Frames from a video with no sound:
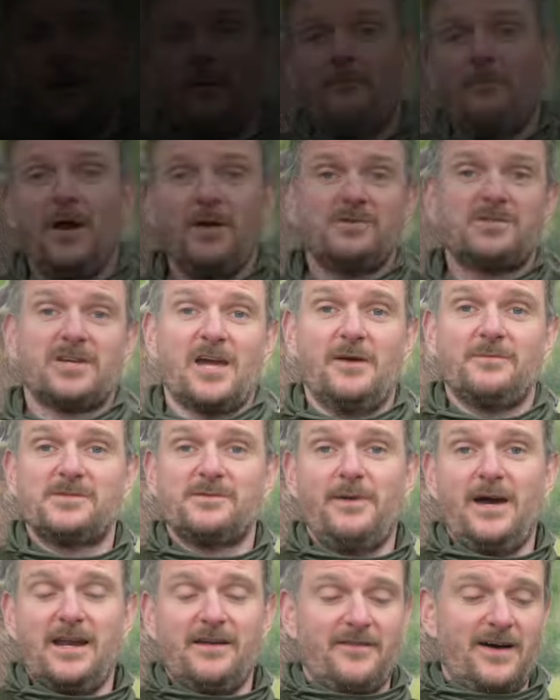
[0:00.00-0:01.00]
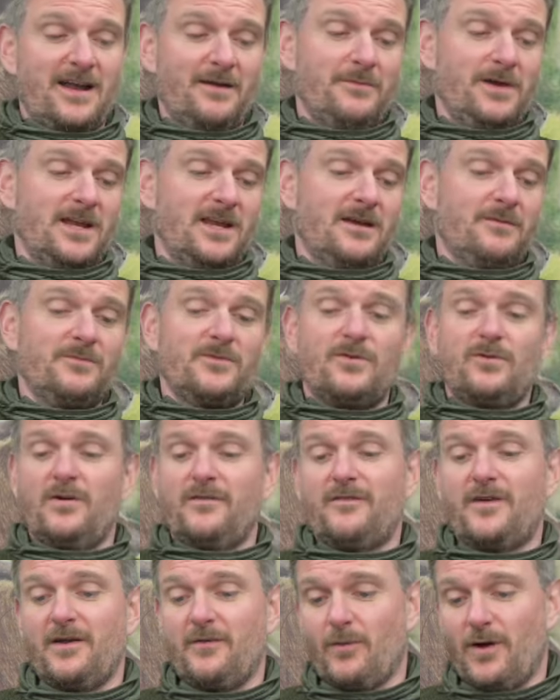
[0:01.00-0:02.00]
Most scopes are made of aluminium, they're
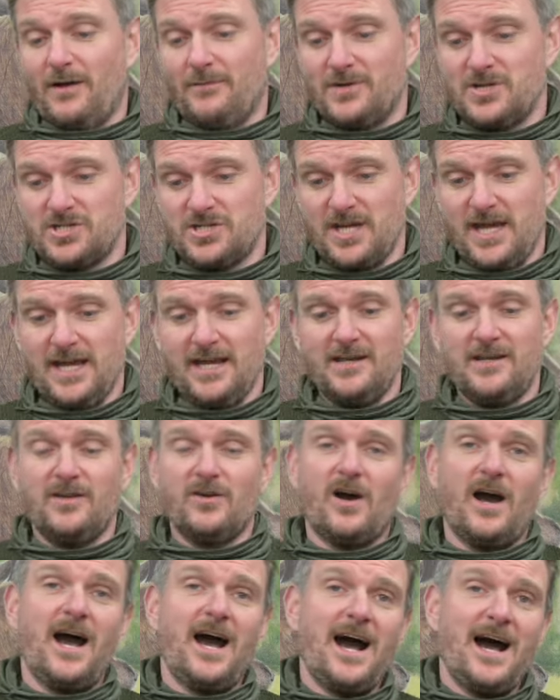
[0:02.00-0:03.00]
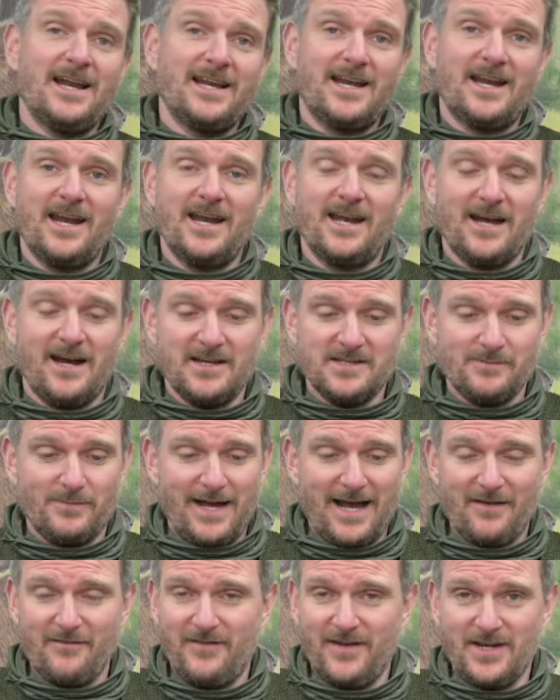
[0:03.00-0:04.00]
all very well machined, you've got hard anodised
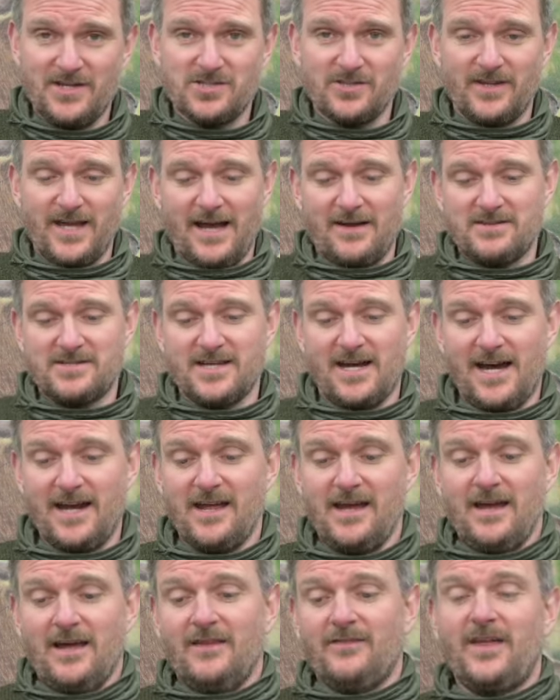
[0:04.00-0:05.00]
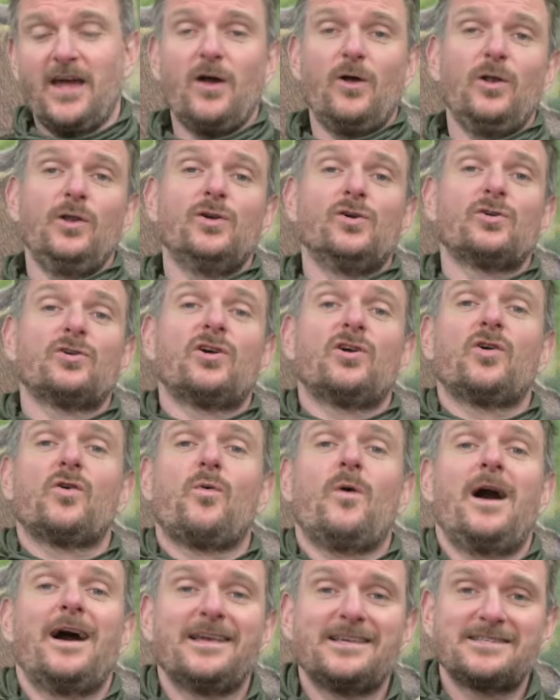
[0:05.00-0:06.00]
black finish on the outside. They all look
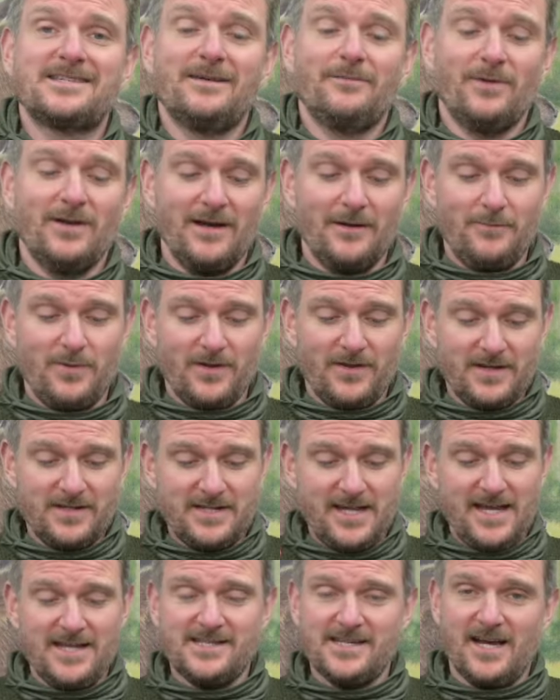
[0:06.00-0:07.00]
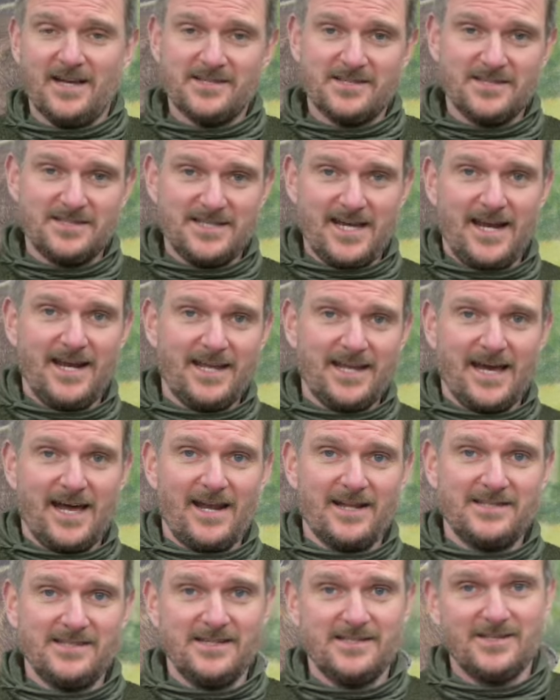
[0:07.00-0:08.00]
quite similar, but the details and
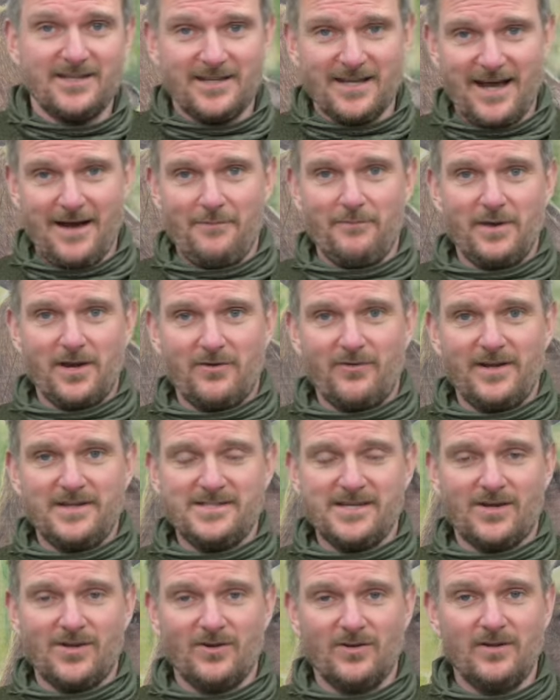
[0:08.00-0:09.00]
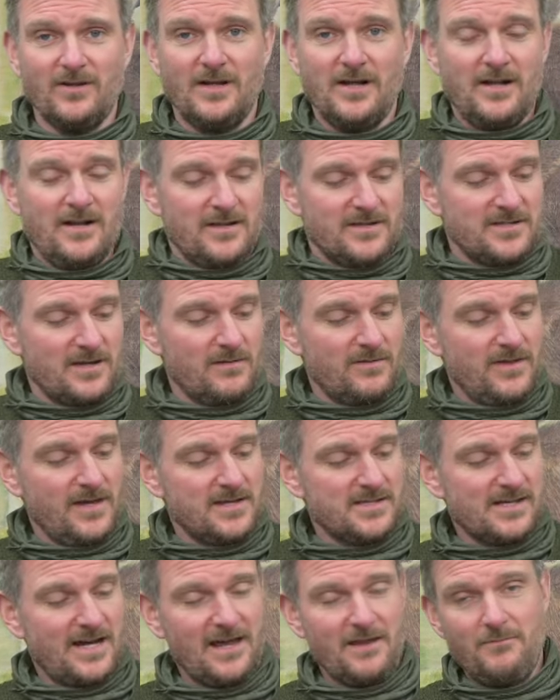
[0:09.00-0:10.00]
technicalities can be critical. So
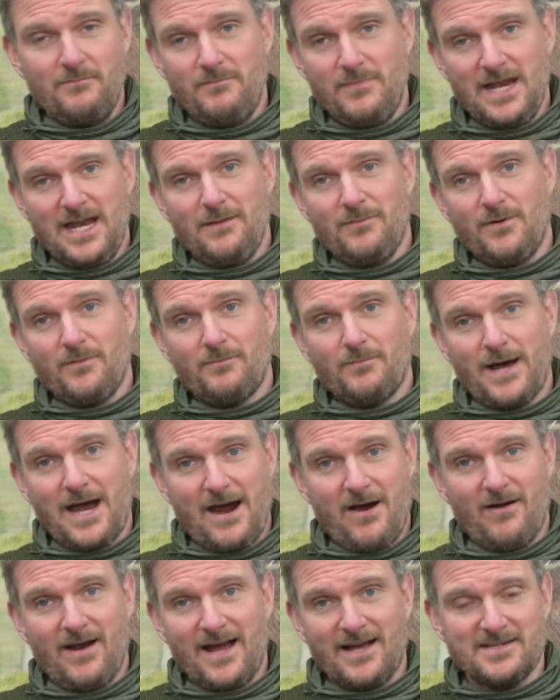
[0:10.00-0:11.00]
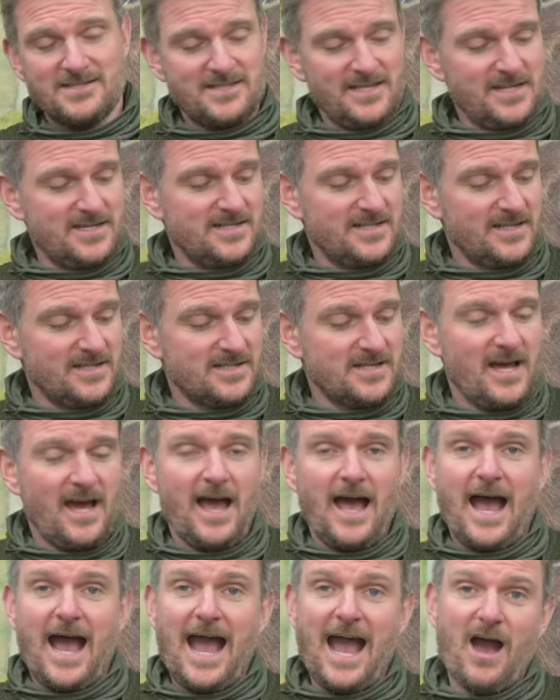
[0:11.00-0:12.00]
things like minimum parallax distance,
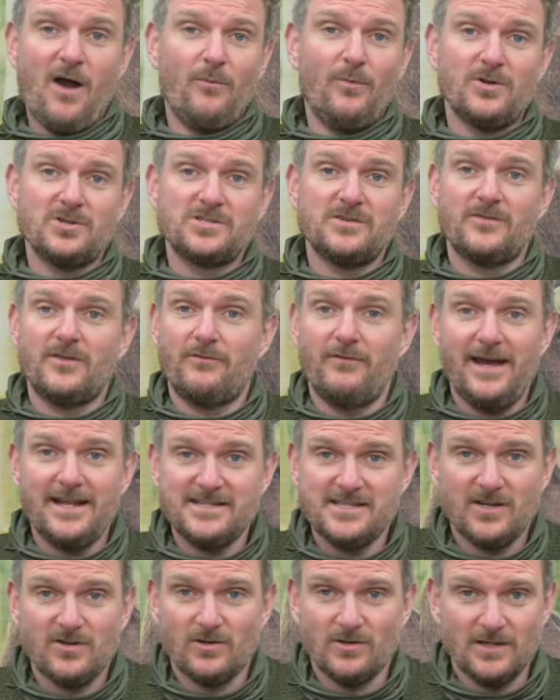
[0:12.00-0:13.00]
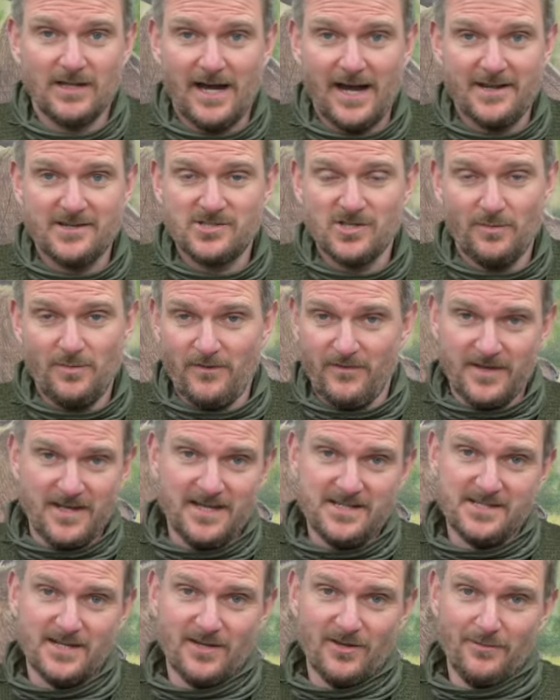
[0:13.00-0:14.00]
how much of the reticle lights up if it
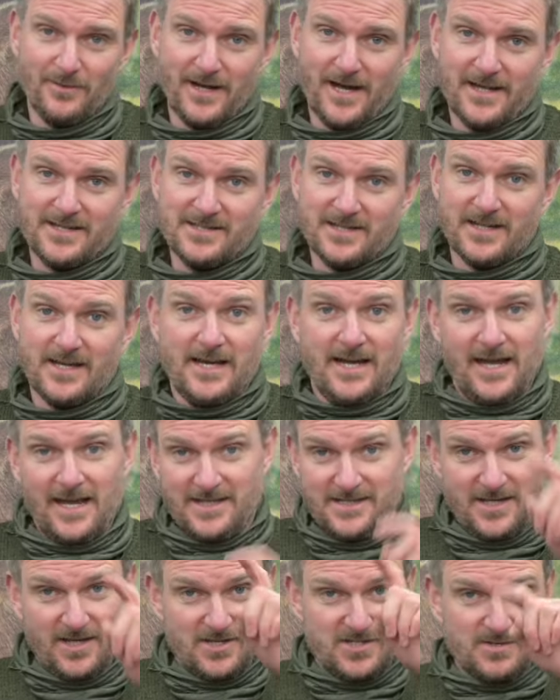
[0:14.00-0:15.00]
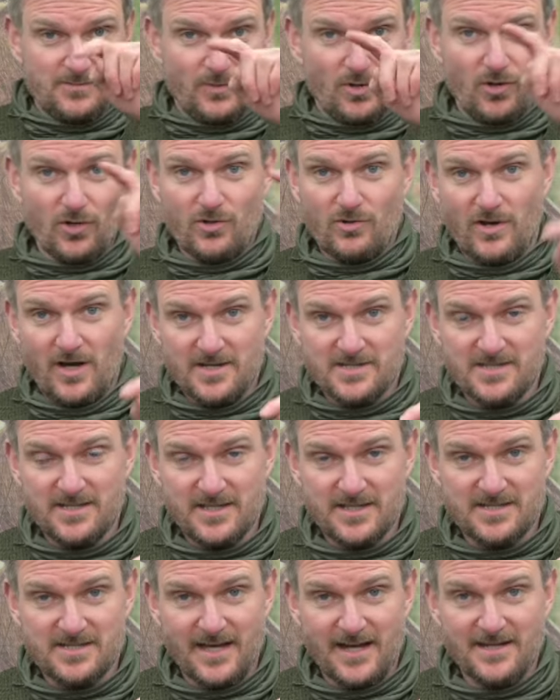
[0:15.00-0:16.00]
is illuminated, is it a small cross in
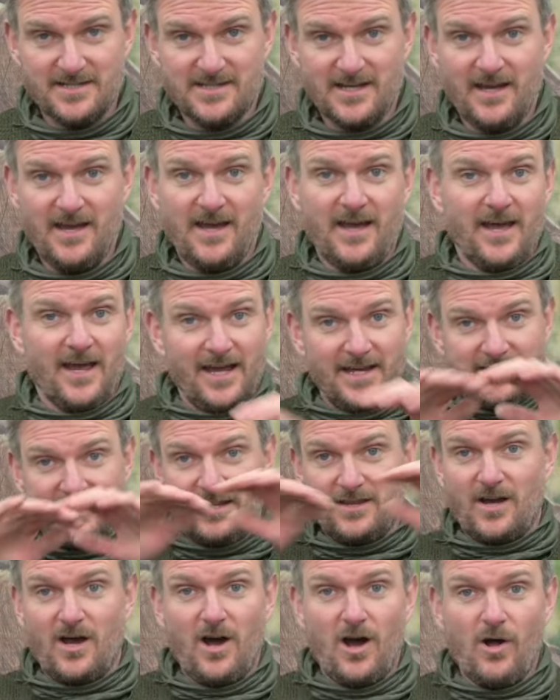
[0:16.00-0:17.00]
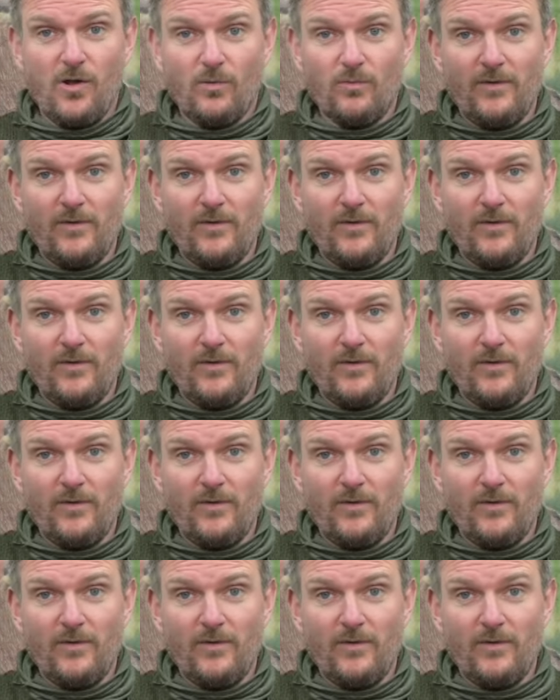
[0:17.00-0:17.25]
the centre, is it the whole